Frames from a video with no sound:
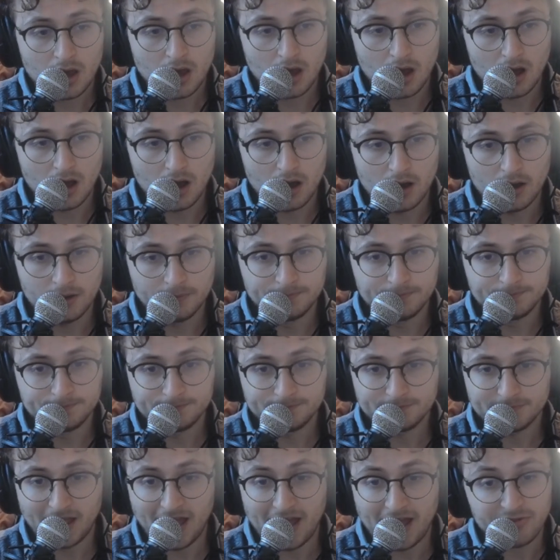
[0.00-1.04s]

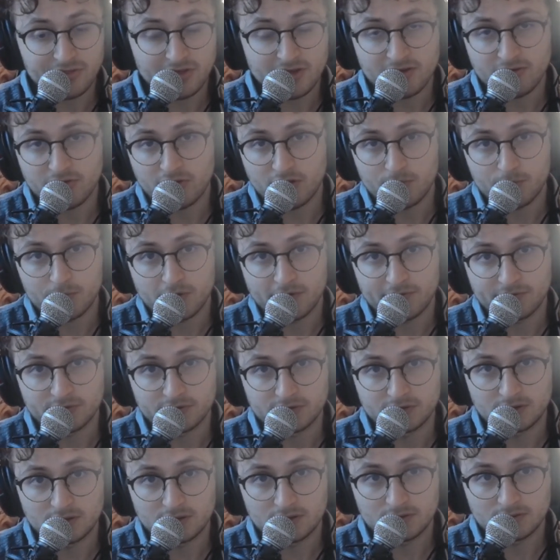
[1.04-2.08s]
I think they're
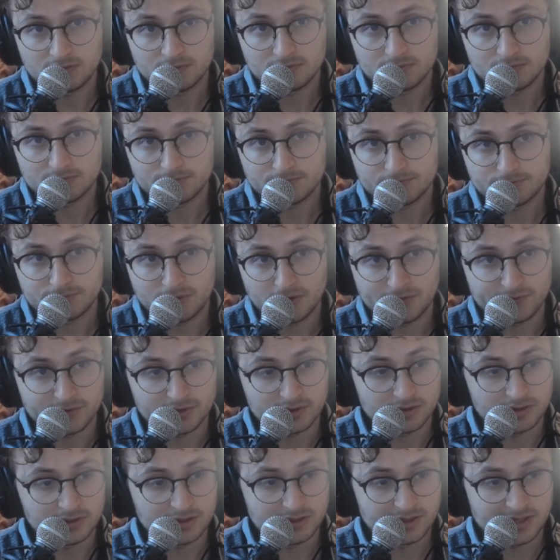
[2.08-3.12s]

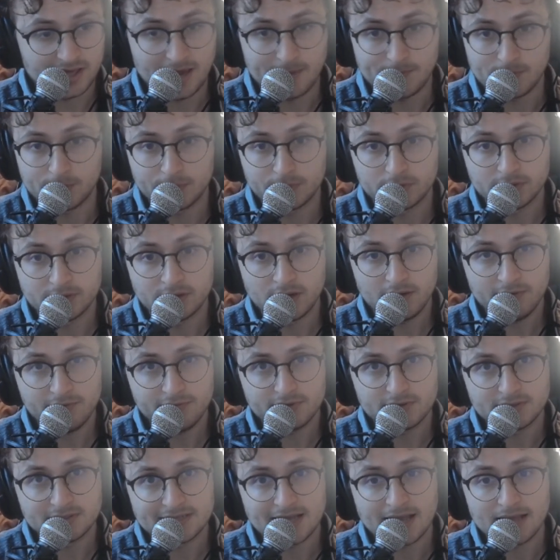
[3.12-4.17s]
perfectly capable enough
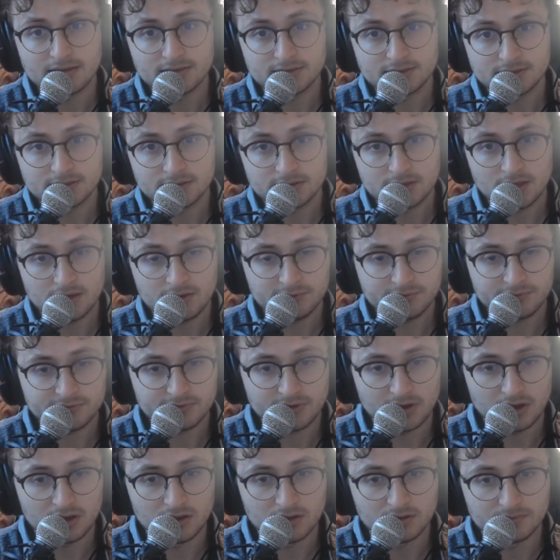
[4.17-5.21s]
and talented enough.
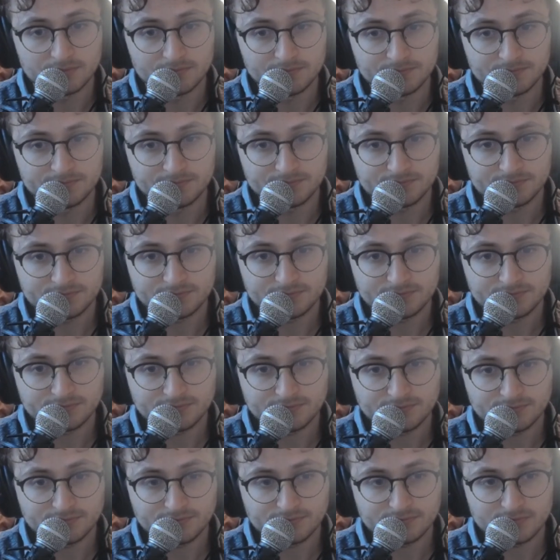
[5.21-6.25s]

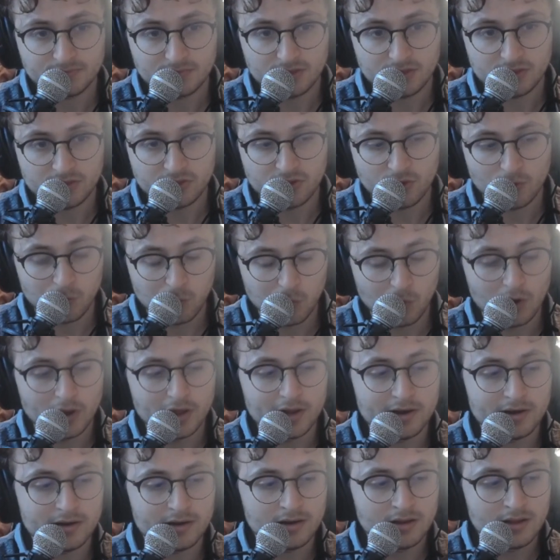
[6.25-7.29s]
The
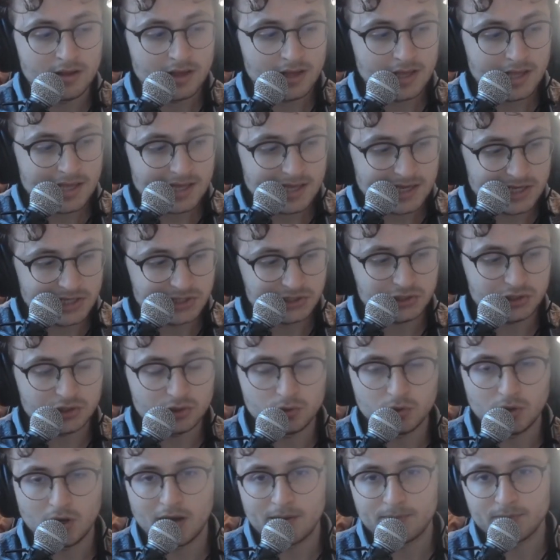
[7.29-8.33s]
one
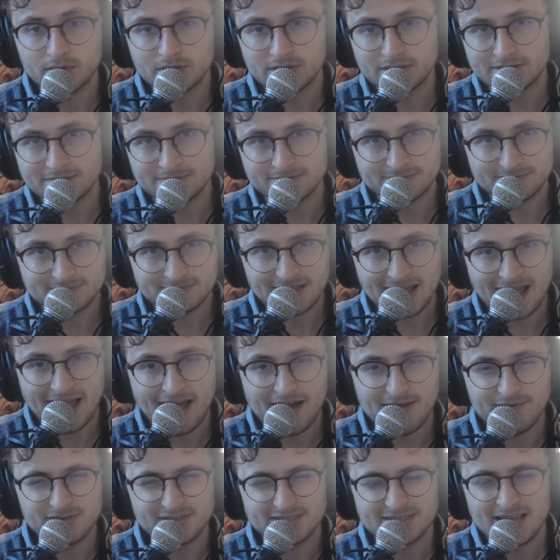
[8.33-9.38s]
issue I'm gonna
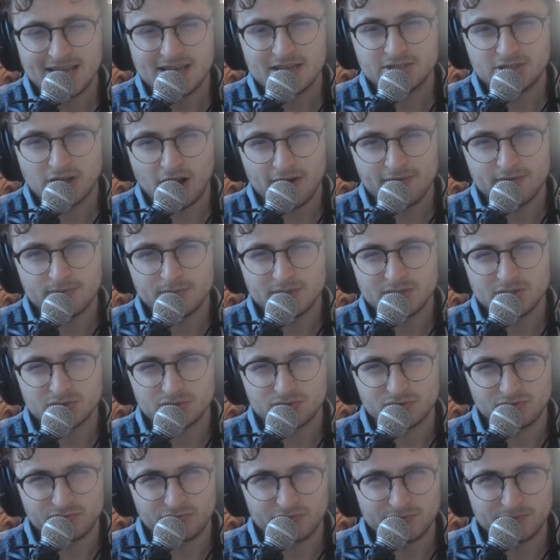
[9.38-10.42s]
have is Donovan
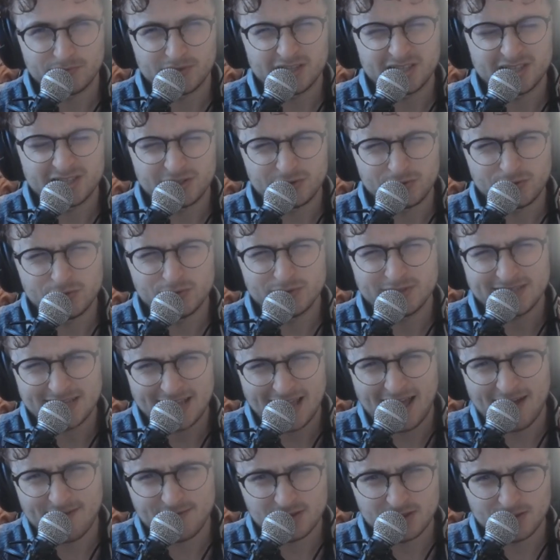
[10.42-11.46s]
Mitchell's really used to
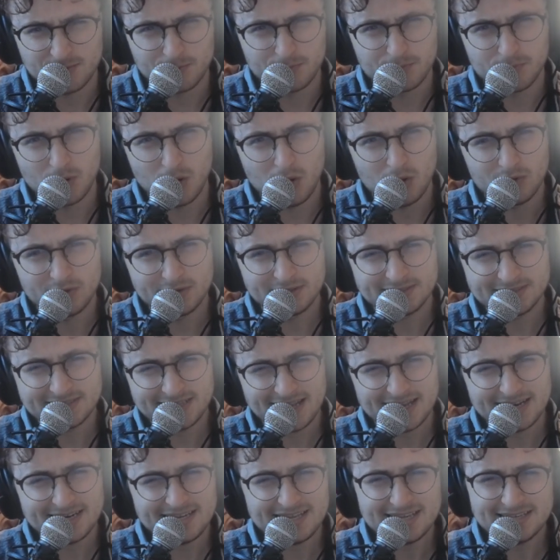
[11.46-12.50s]
having the ball in his
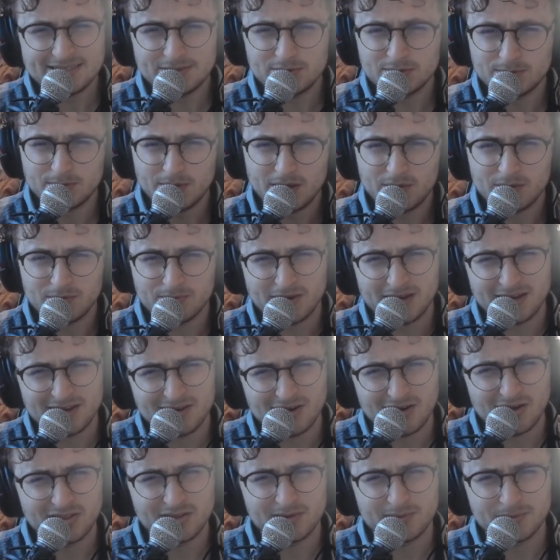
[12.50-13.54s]
hand. Yes, he was playing with Mike
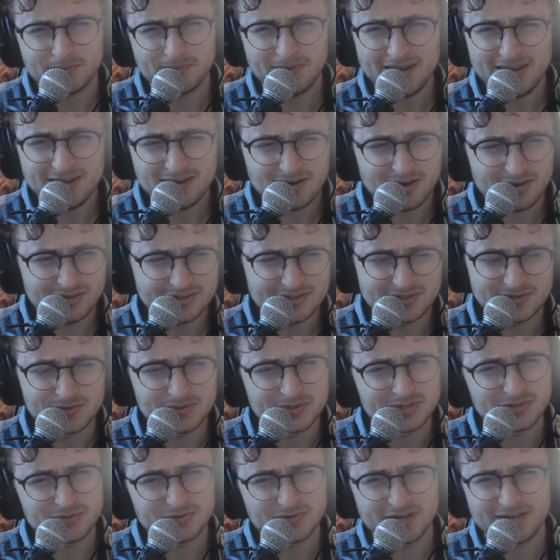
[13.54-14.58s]
Conley, but Mike Conley's
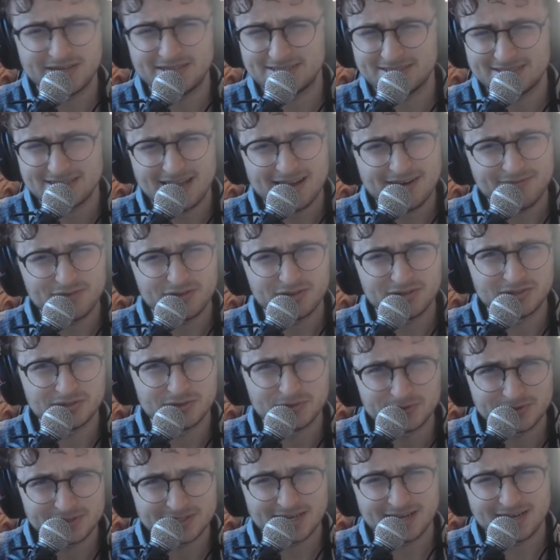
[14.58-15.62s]
trade is kind of on the low
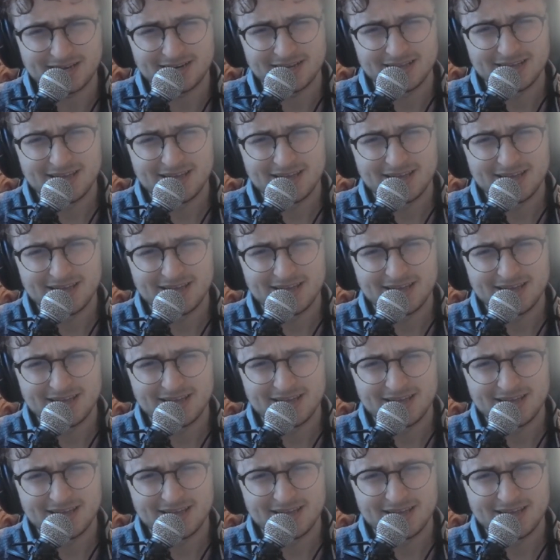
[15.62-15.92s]
side.